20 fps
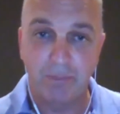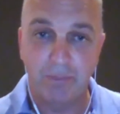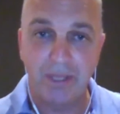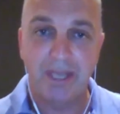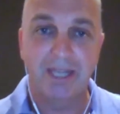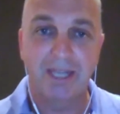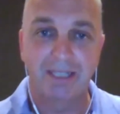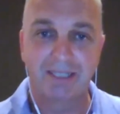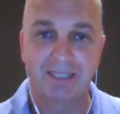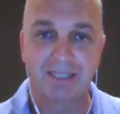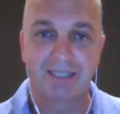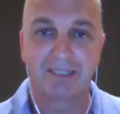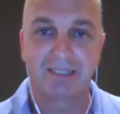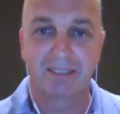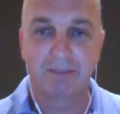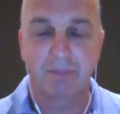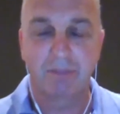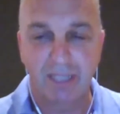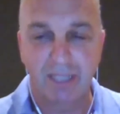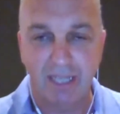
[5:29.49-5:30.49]
big
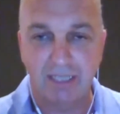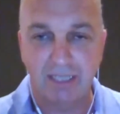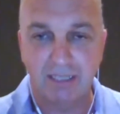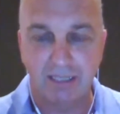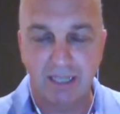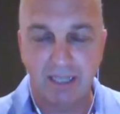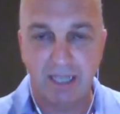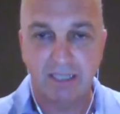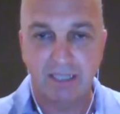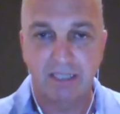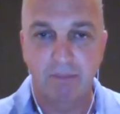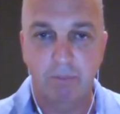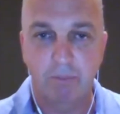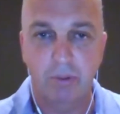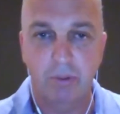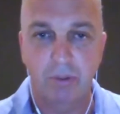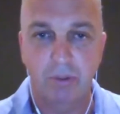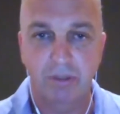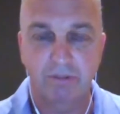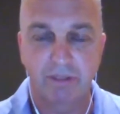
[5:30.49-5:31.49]
system, and that's
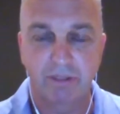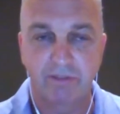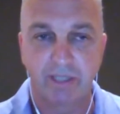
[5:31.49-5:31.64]
important.